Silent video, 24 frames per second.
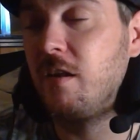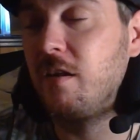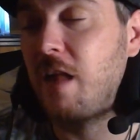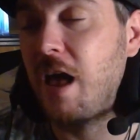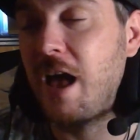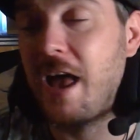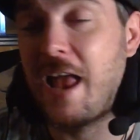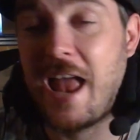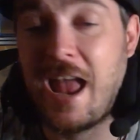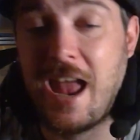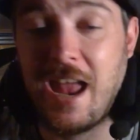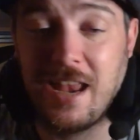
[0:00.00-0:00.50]

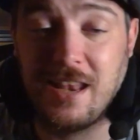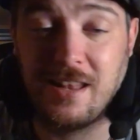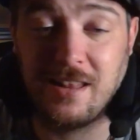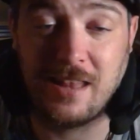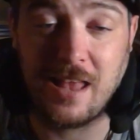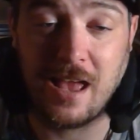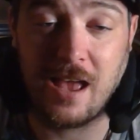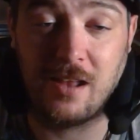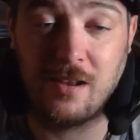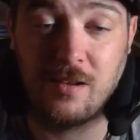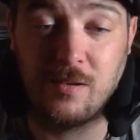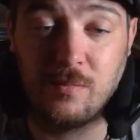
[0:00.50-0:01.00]
I hate
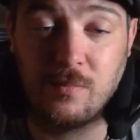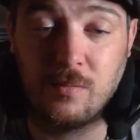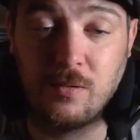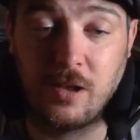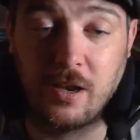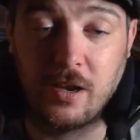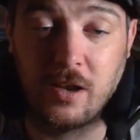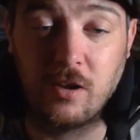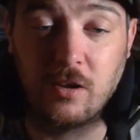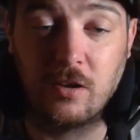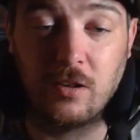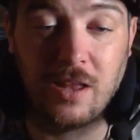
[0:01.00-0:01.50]
that.
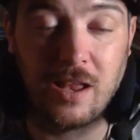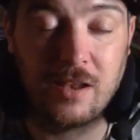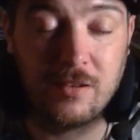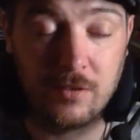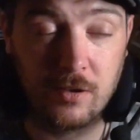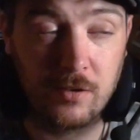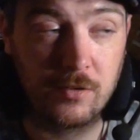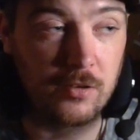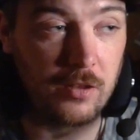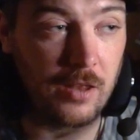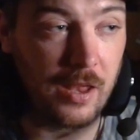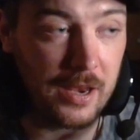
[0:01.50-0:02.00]
Like, unless
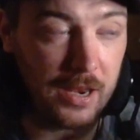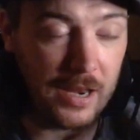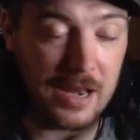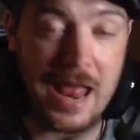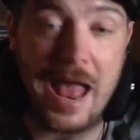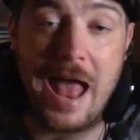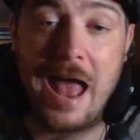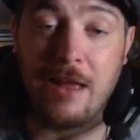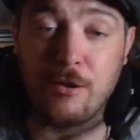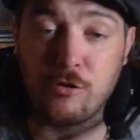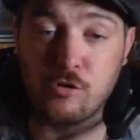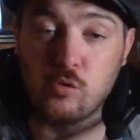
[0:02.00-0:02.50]
it's like an
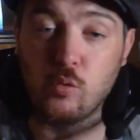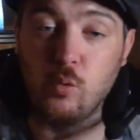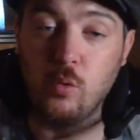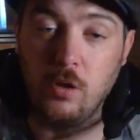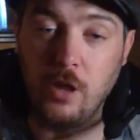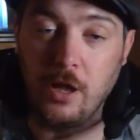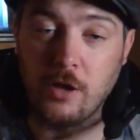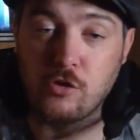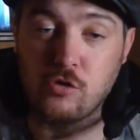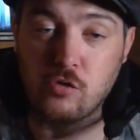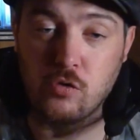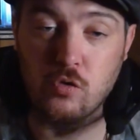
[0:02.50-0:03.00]
actual,
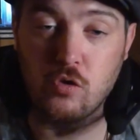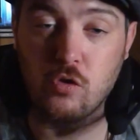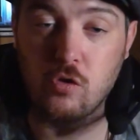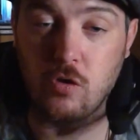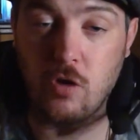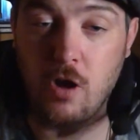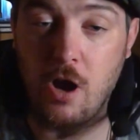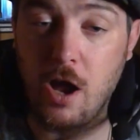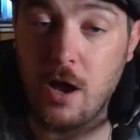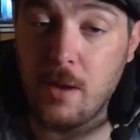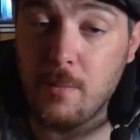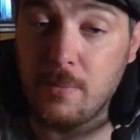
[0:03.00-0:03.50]
like, true
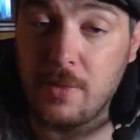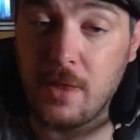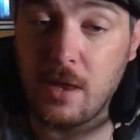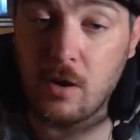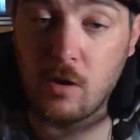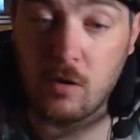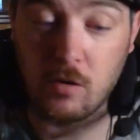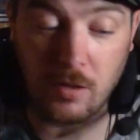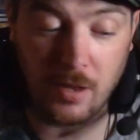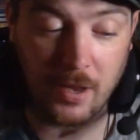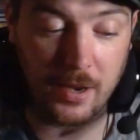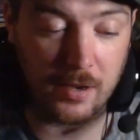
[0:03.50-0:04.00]
crime
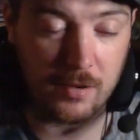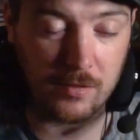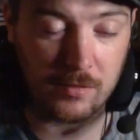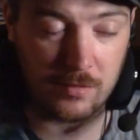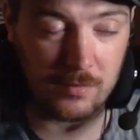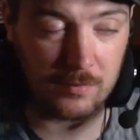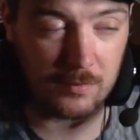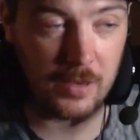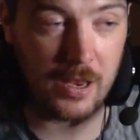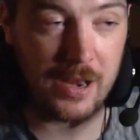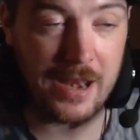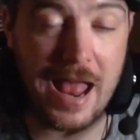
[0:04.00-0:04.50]
thing or like
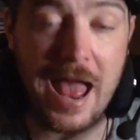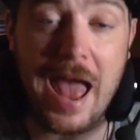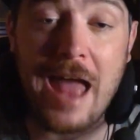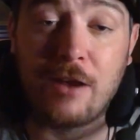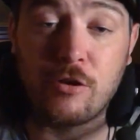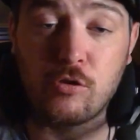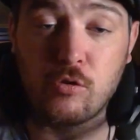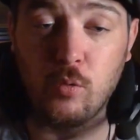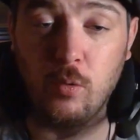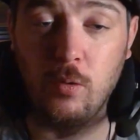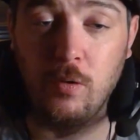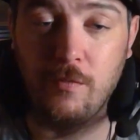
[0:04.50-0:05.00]
an
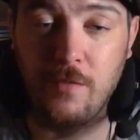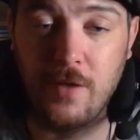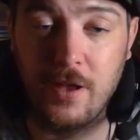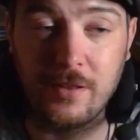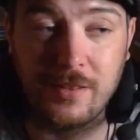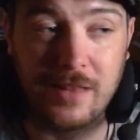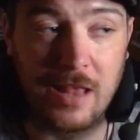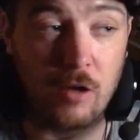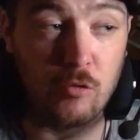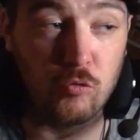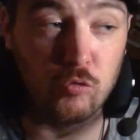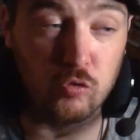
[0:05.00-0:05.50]
actual
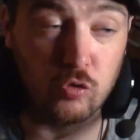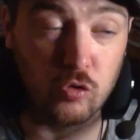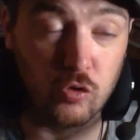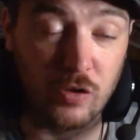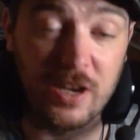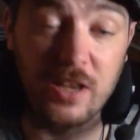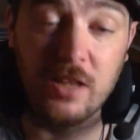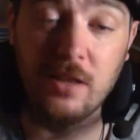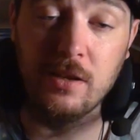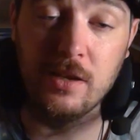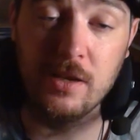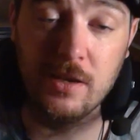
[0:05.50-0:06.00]
event that
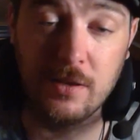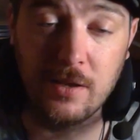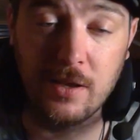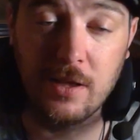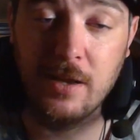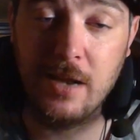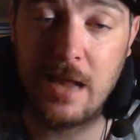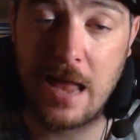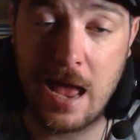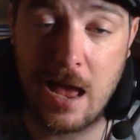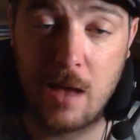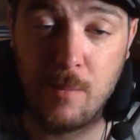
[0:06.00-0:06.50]
really
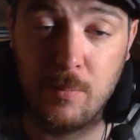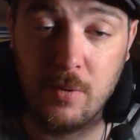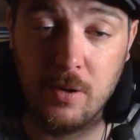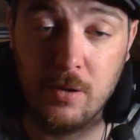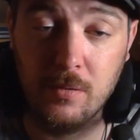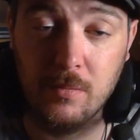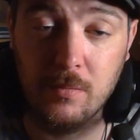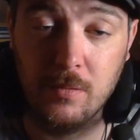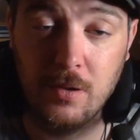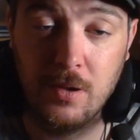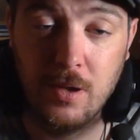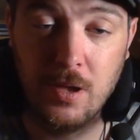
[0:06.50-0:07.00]
did happen,
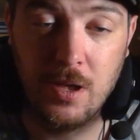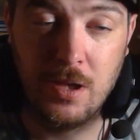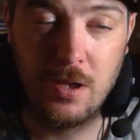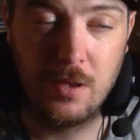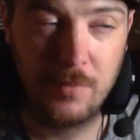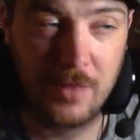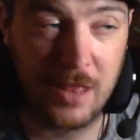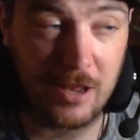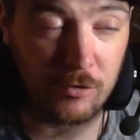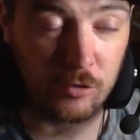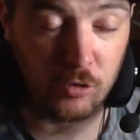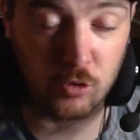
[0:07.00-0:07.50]

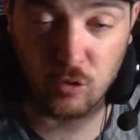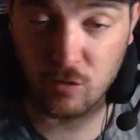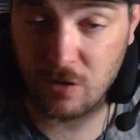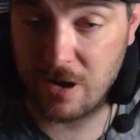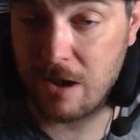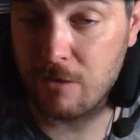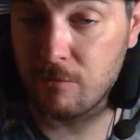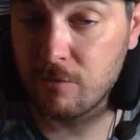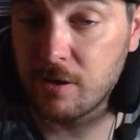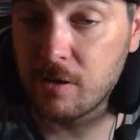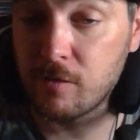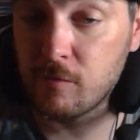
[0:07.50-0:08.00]
that's
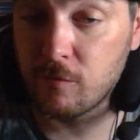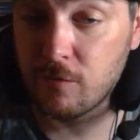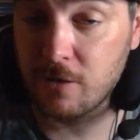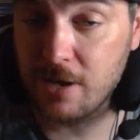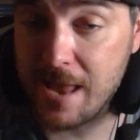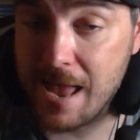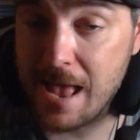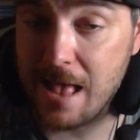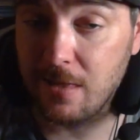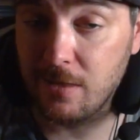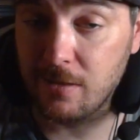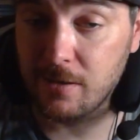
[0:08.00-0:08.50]
grounded in
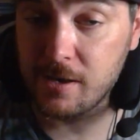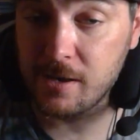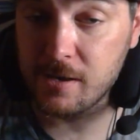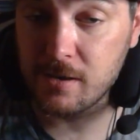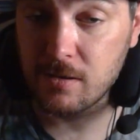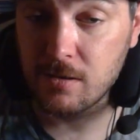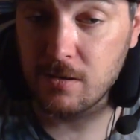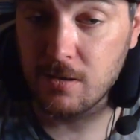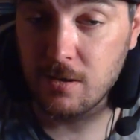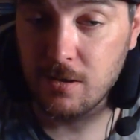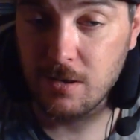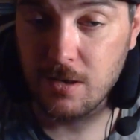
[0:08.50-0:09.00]
reality,
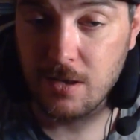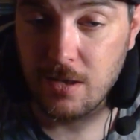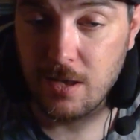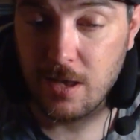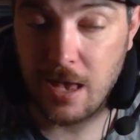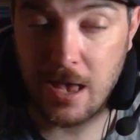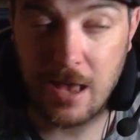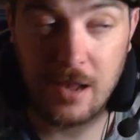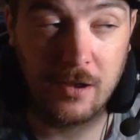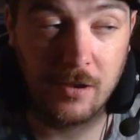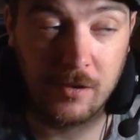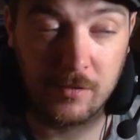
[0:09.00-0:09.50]

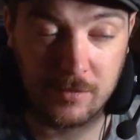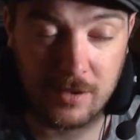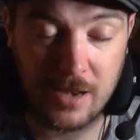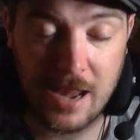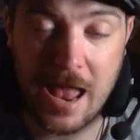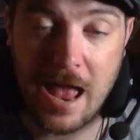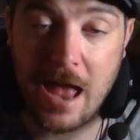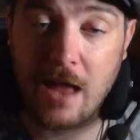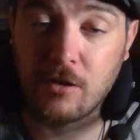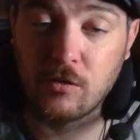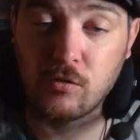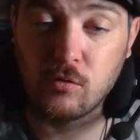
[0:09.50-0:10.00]
And it's an
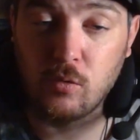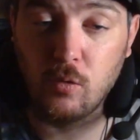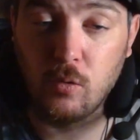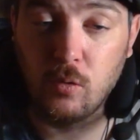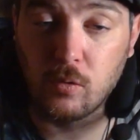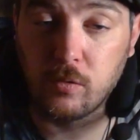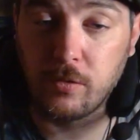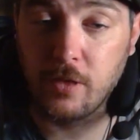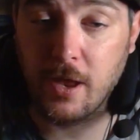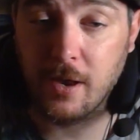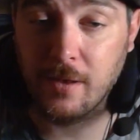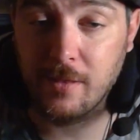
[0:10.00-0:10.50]
actual
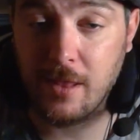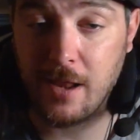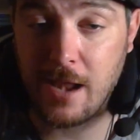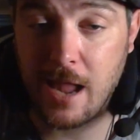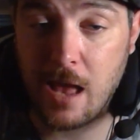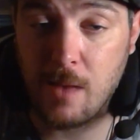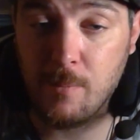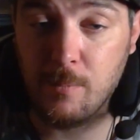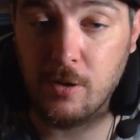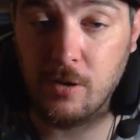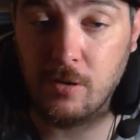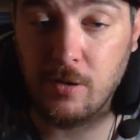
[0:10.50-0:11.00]
thing that
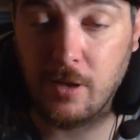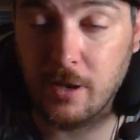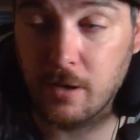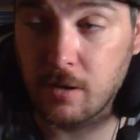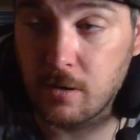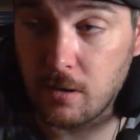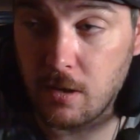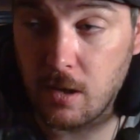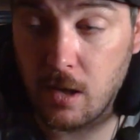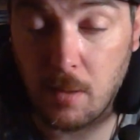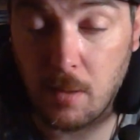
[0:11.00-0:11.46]
happened. Like,